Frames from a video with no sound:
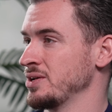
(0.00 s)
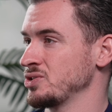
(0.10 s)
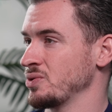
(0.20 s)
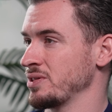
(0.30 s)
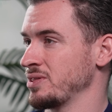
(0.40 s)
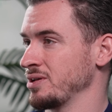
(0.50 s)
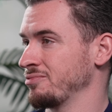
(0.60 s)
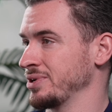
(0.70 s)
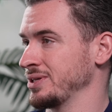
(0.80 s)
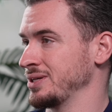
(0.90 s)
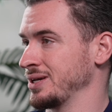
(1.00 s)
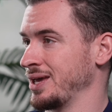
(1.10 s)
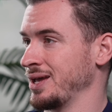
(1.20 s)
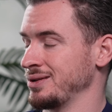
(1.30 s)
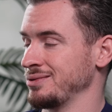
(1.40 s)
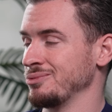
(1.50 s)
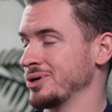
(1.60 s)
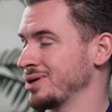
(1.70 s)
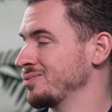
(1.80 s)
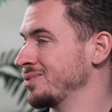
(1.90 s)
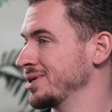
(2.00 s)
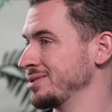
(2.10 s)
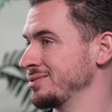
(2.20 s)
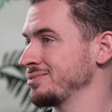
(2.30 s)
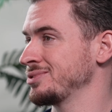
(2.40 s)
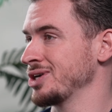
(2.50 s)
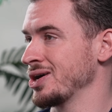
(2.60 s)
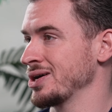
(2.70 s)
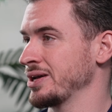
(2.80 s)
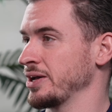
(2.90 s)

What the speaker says: So I think really a candid one-on-one talk,